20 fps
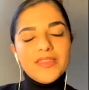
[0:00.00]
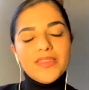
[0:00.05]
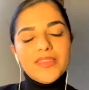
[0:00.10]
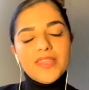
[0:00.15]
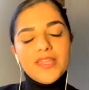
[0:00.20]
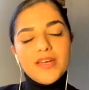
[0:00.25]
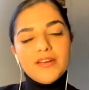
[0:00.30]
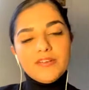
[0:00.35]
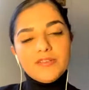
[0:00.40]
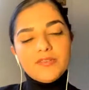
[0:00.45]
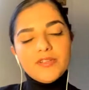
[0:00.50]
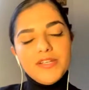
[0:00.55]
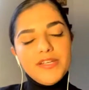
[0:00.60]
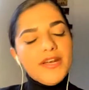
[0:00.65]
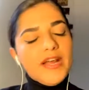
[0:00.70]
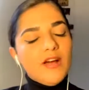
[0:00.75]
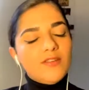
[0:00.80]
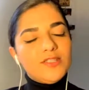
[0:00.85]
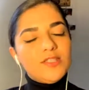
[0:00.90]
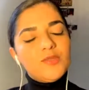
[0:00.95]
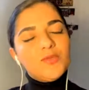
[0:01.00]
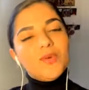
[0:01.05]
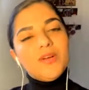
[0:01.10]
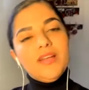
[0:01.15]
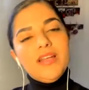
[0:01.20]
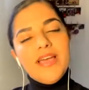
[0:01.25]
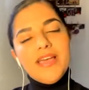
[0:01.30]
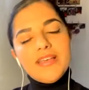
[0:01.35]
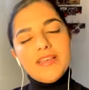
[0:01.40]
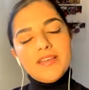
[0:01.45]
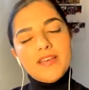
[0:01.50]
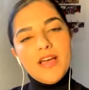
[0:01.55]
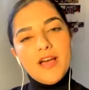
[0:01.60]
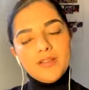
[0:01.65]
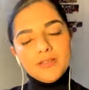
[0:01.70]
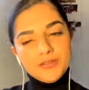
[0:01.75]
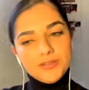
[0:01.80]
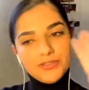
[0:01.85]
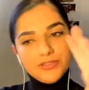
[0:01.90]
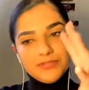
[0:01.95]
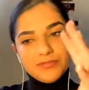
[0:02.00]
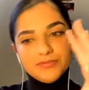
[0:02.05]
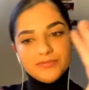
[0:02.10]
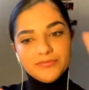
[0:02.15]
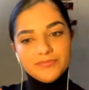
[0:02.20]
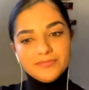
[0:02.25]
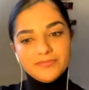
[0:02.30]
Their greenhouses were like out of